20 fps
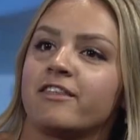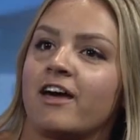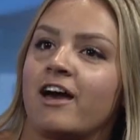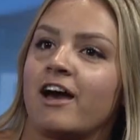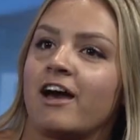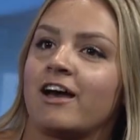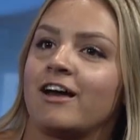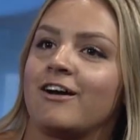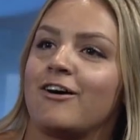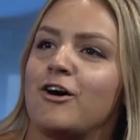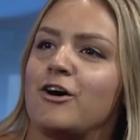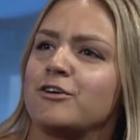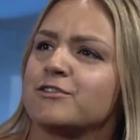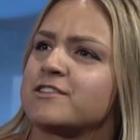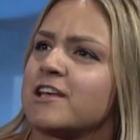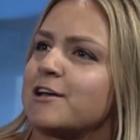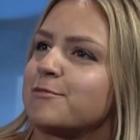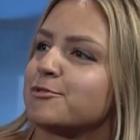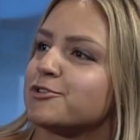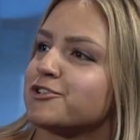that
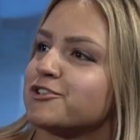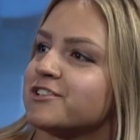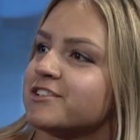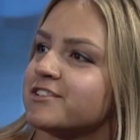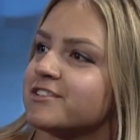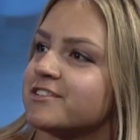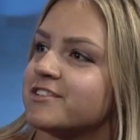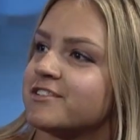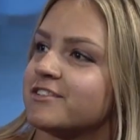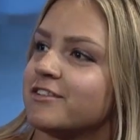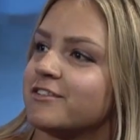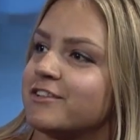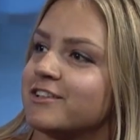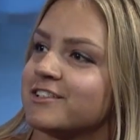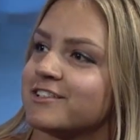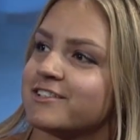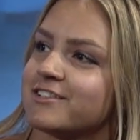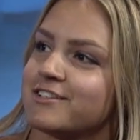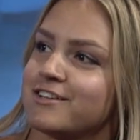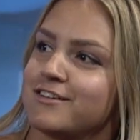Alzheimer's is
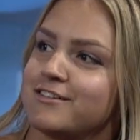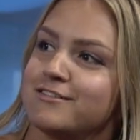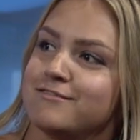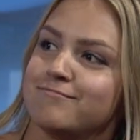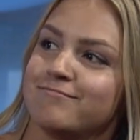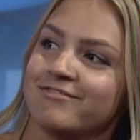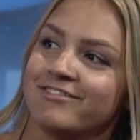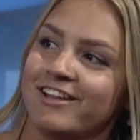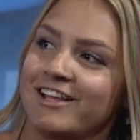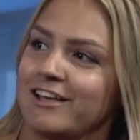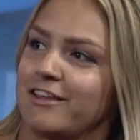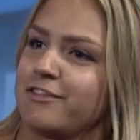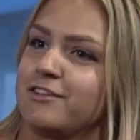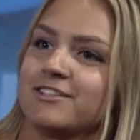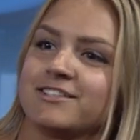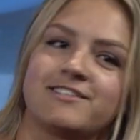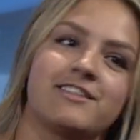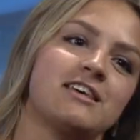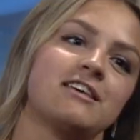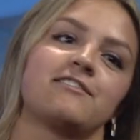this
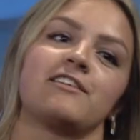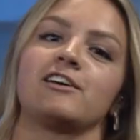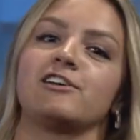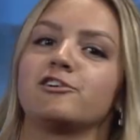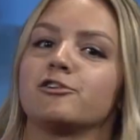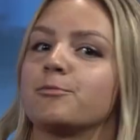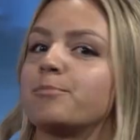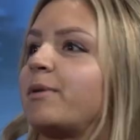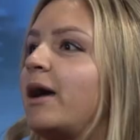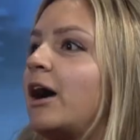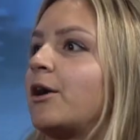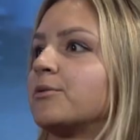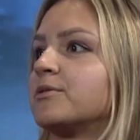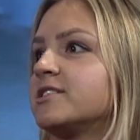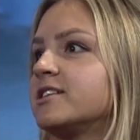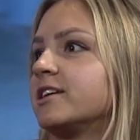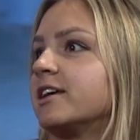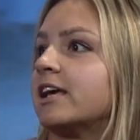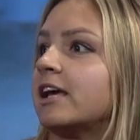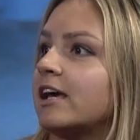thing that you're bound
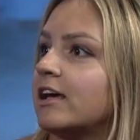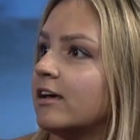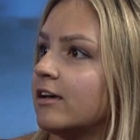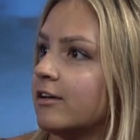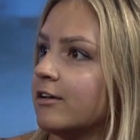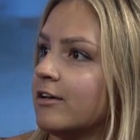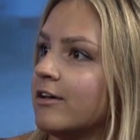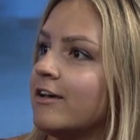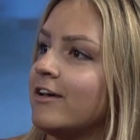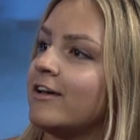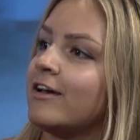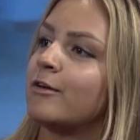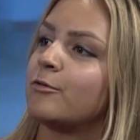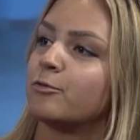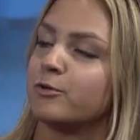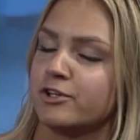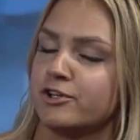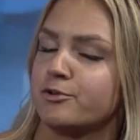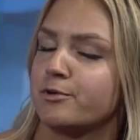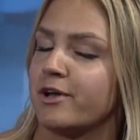to get
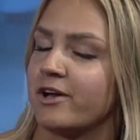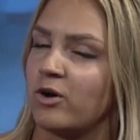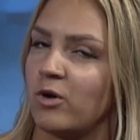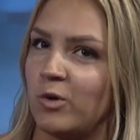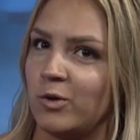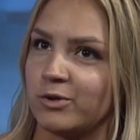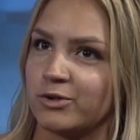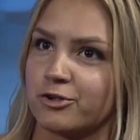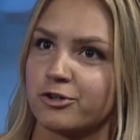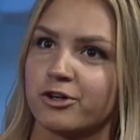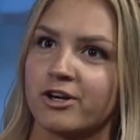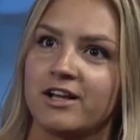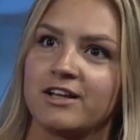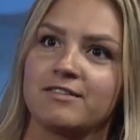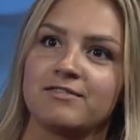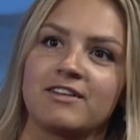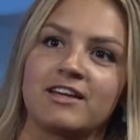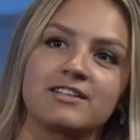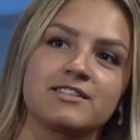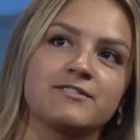when you get older,
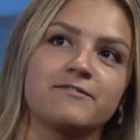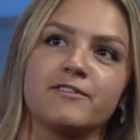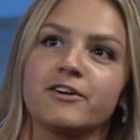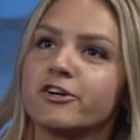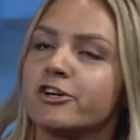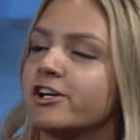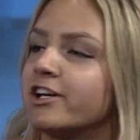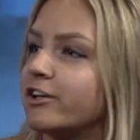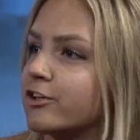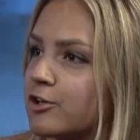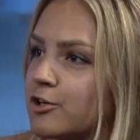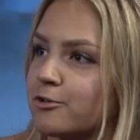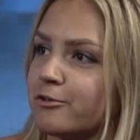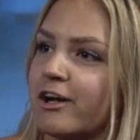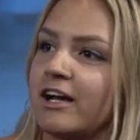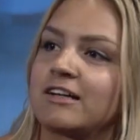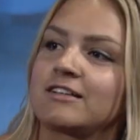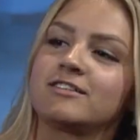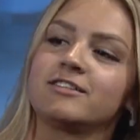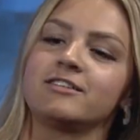and that's very
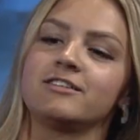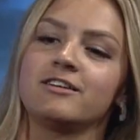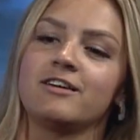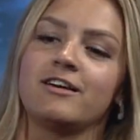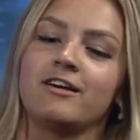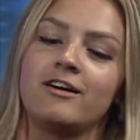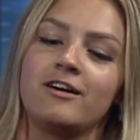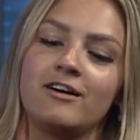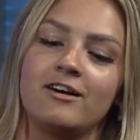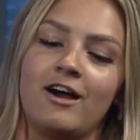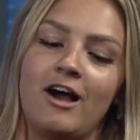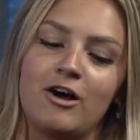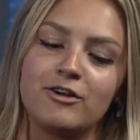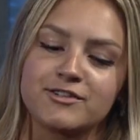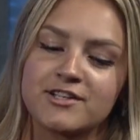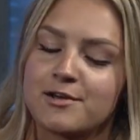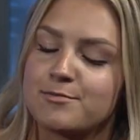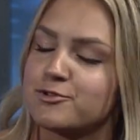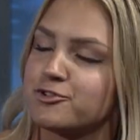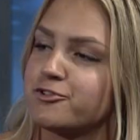incorrect.
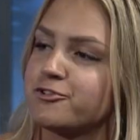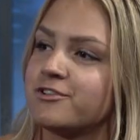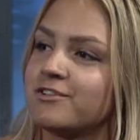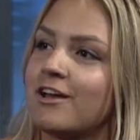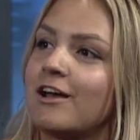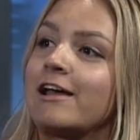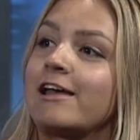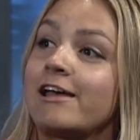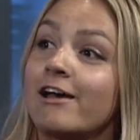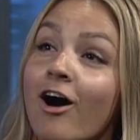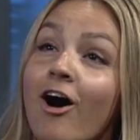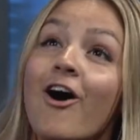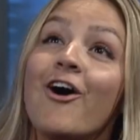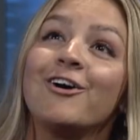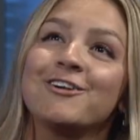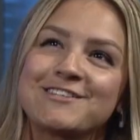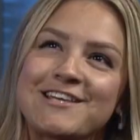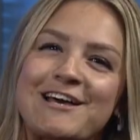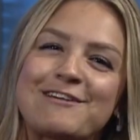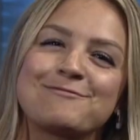
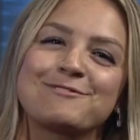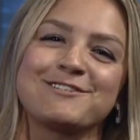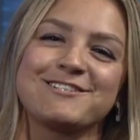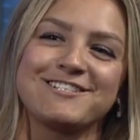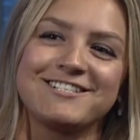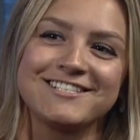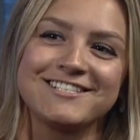Alzheimer's